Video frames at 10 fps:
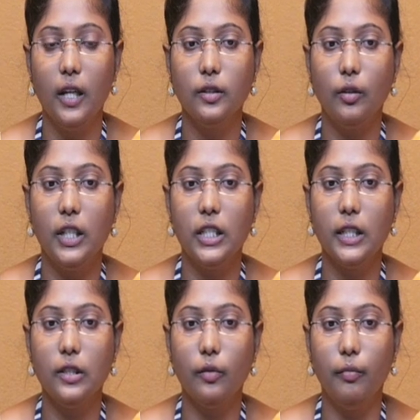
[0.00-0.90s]
So
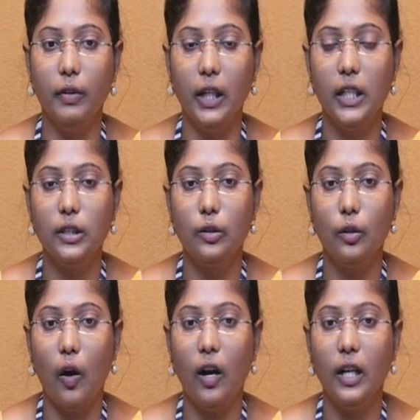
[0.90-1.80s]
distance of V, it is
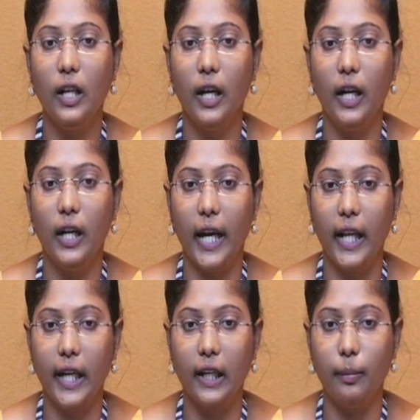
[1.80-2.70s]
not a
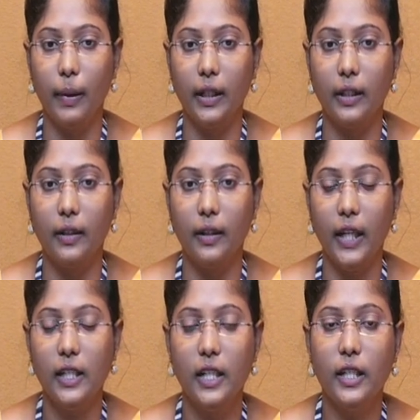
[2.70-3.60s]
direct path, right.